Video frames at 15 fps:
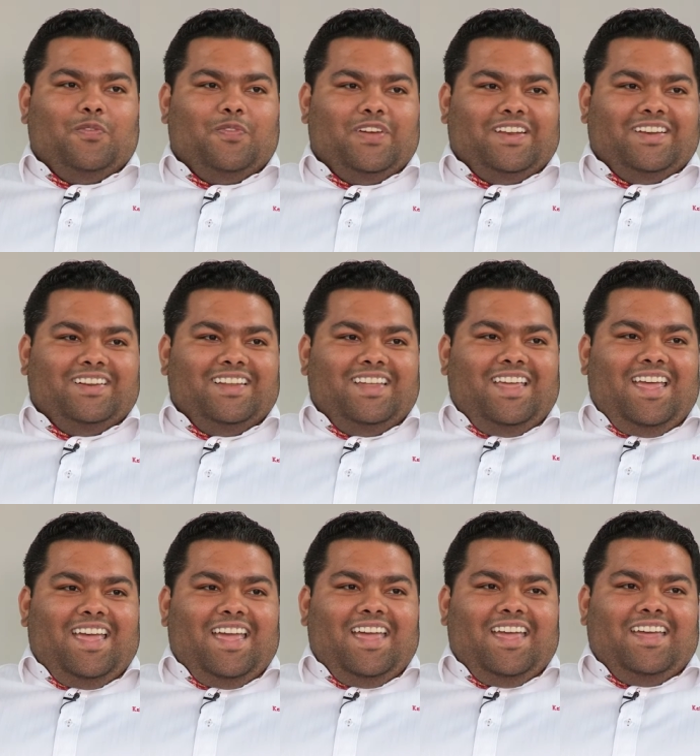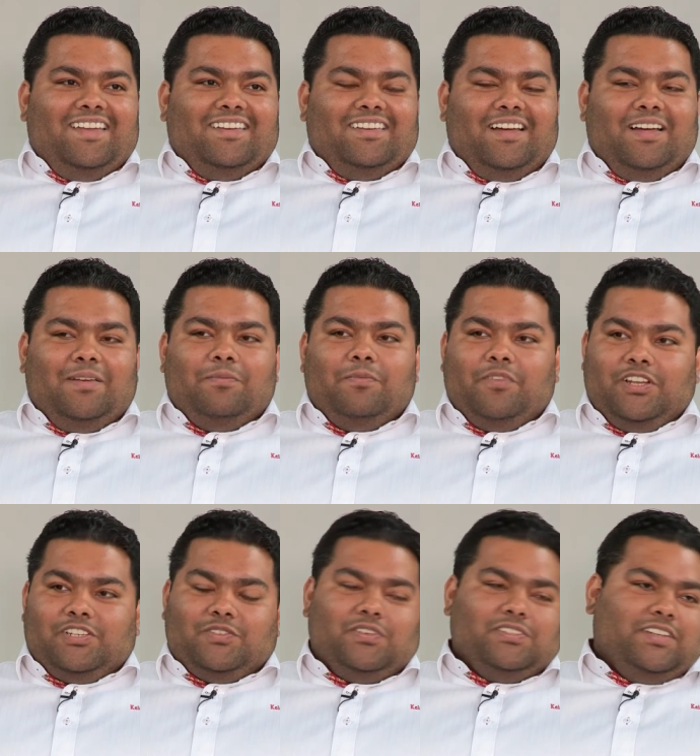often, and um,
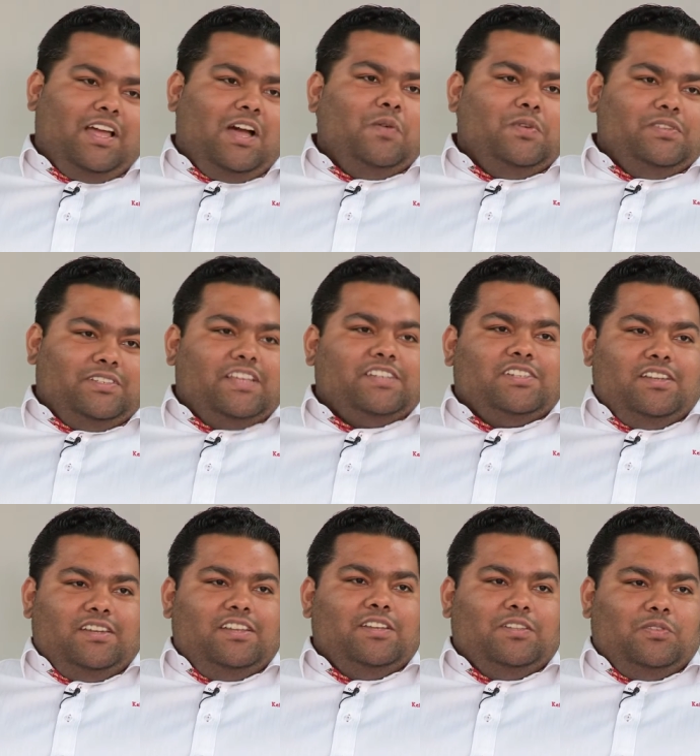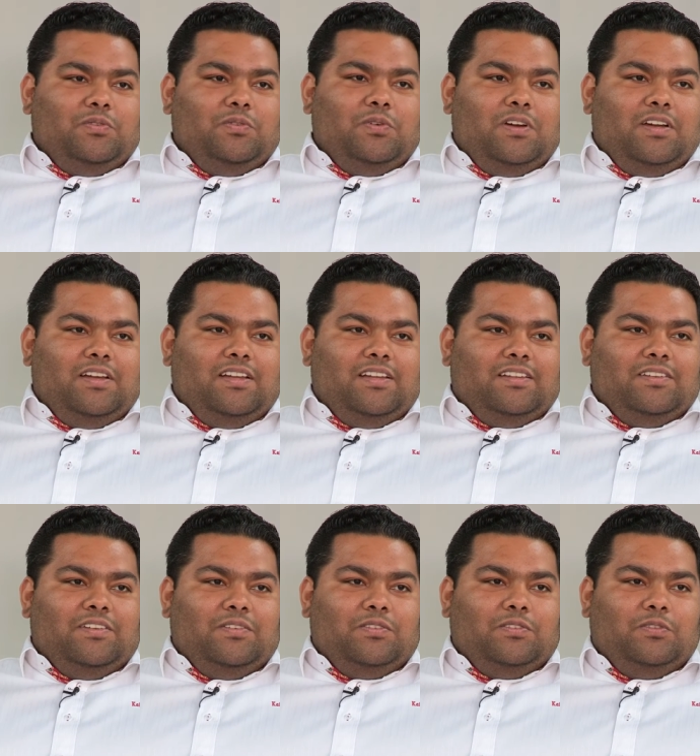restaurants like ours actually need to, uh,
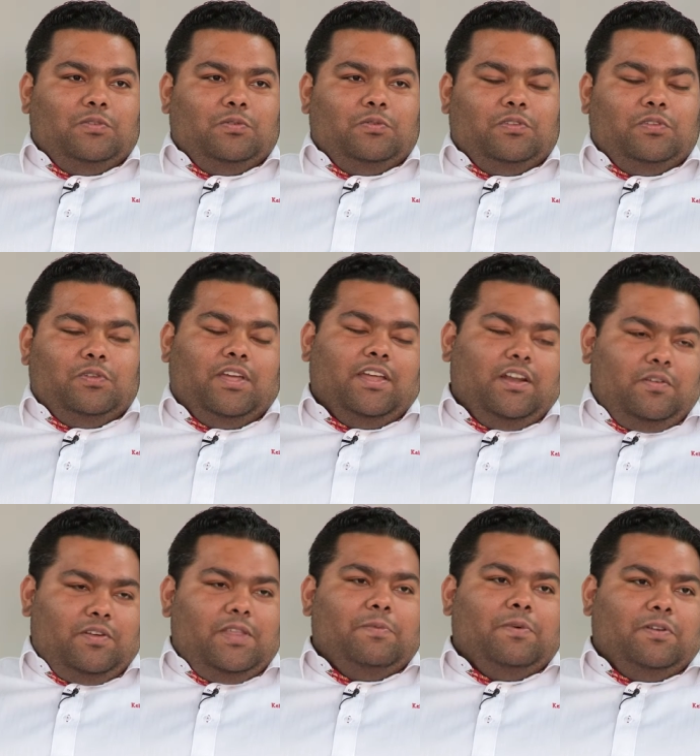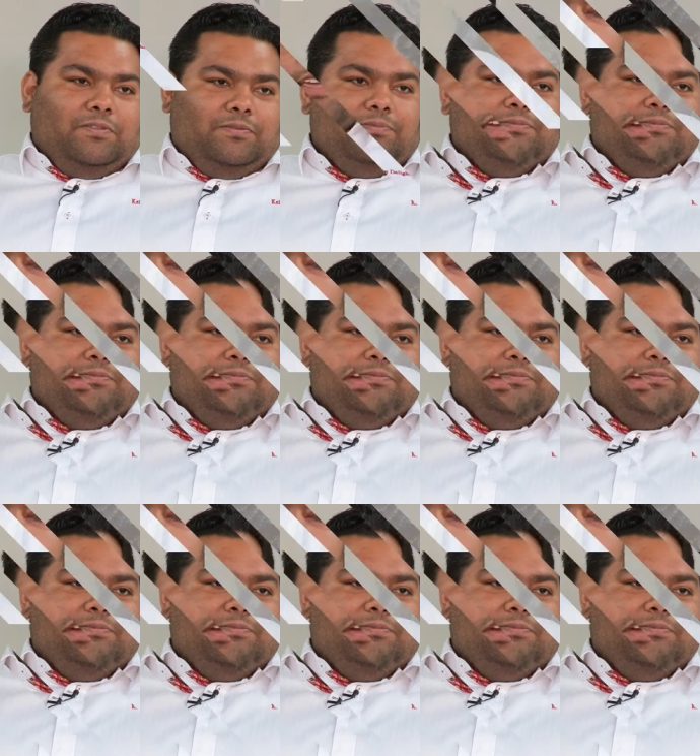you know, to, to get our name out.